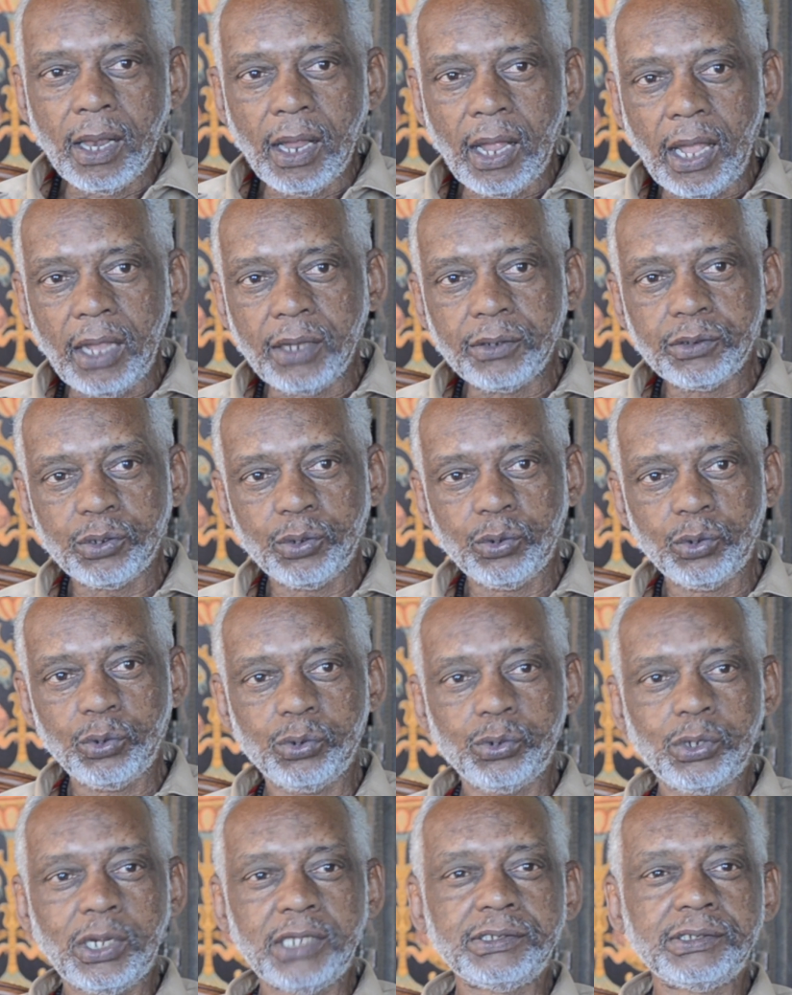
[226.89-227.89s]
I
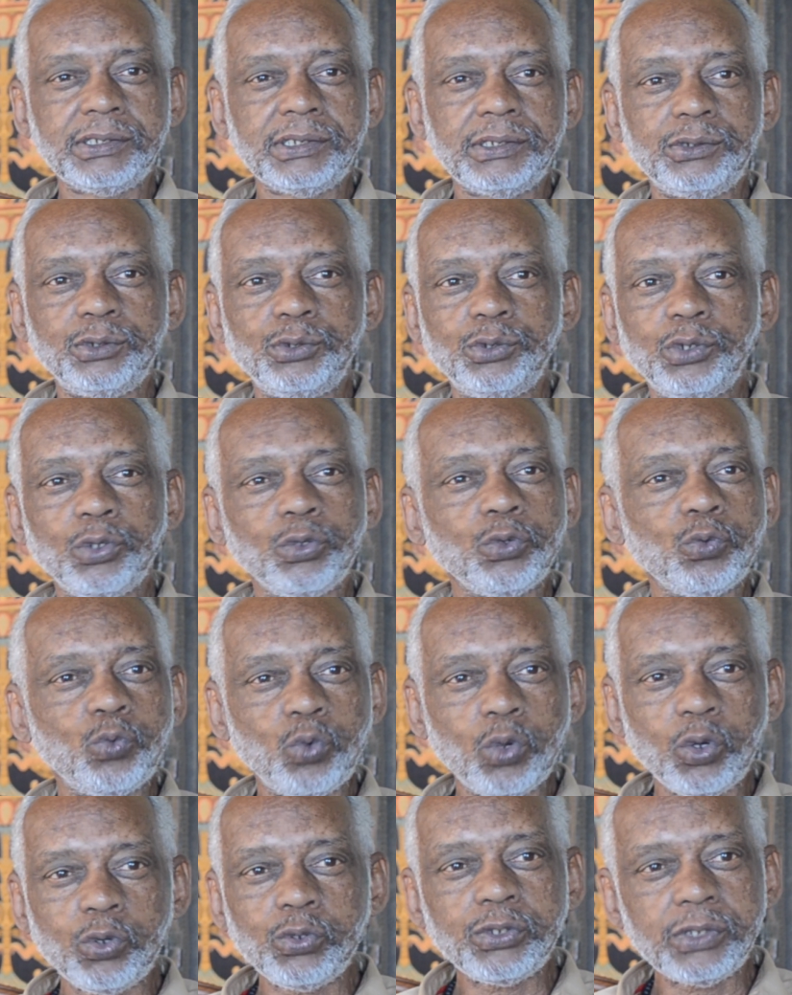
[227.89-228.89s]
told her, I said, you know, the
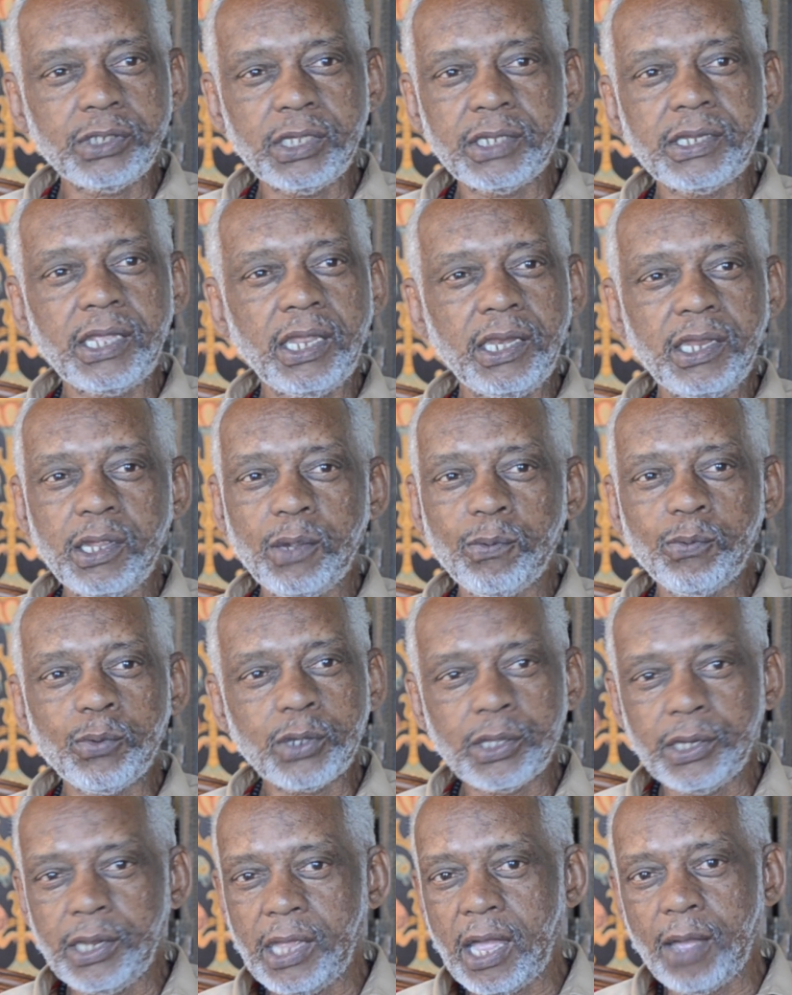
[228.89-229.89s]
worst thing that ever
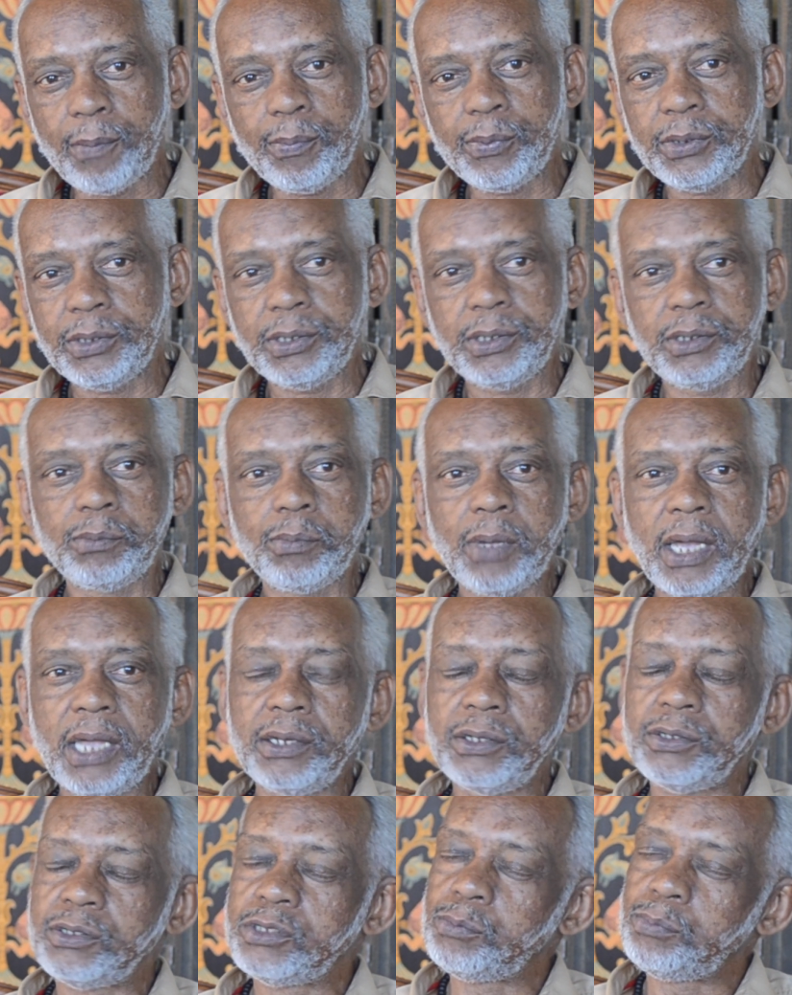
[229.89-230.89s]
could happen to
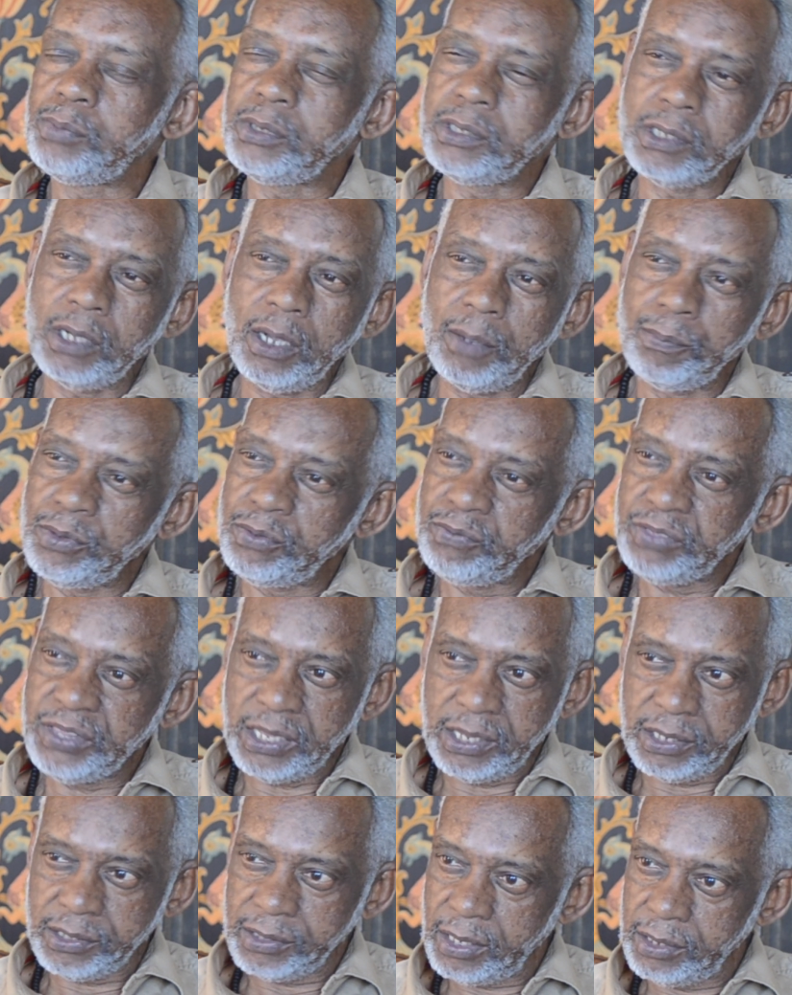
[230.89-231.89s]
anybody is to become the
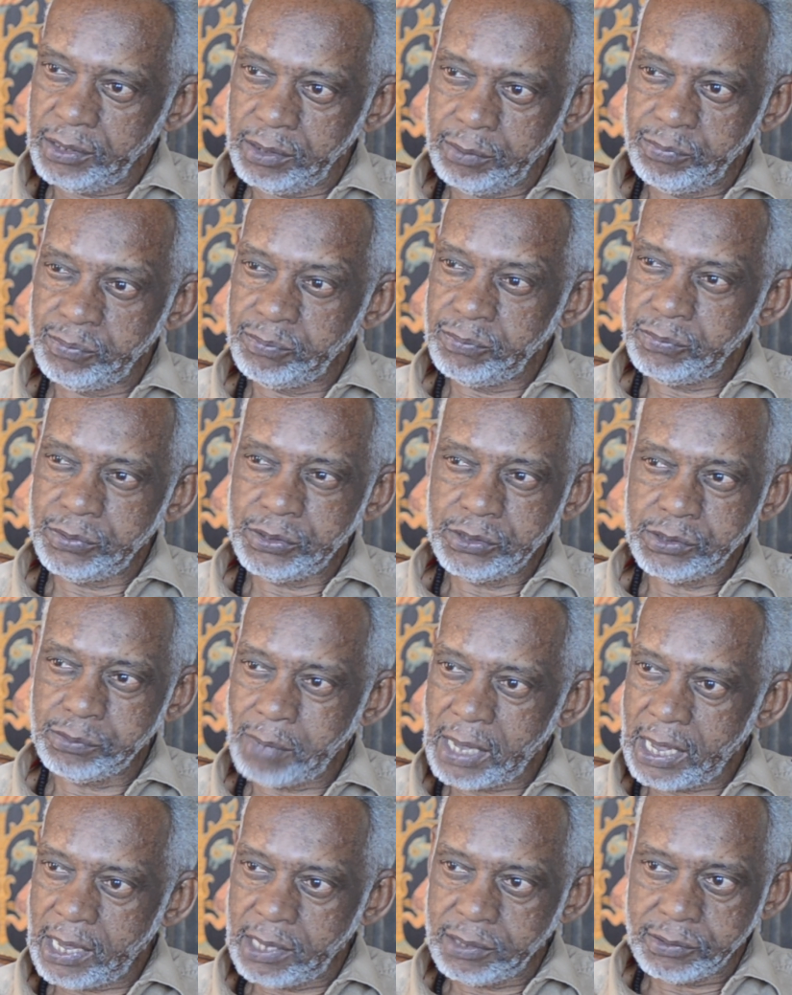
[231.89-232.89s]
thing that he
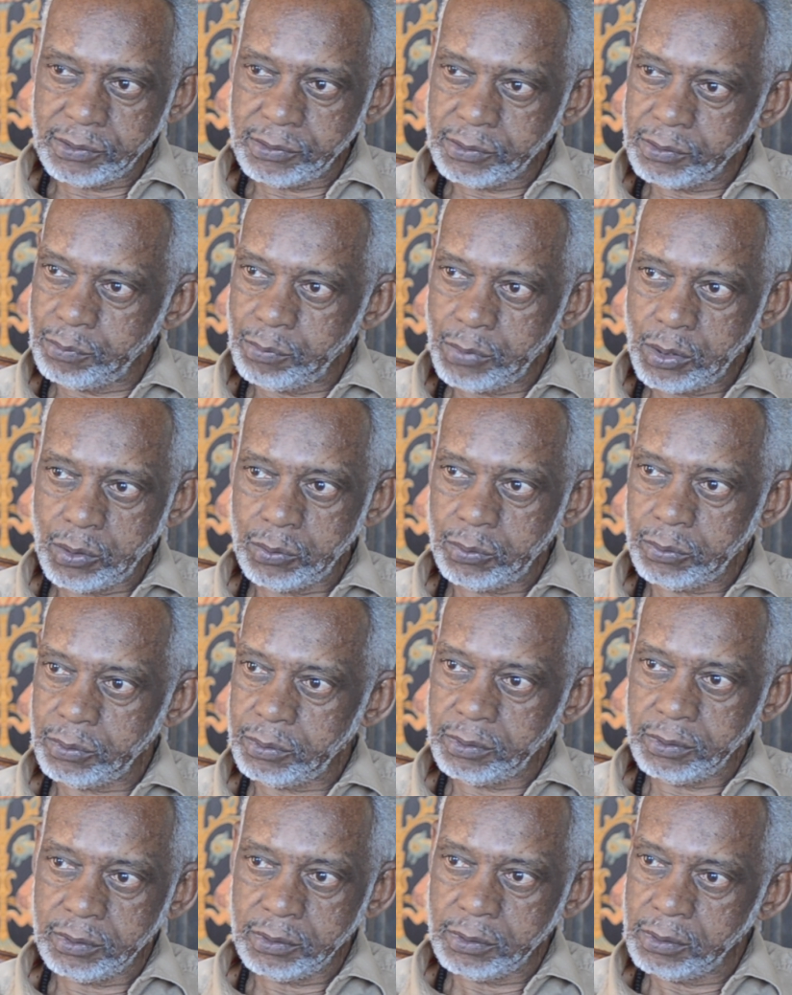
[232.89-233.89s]
despises the most.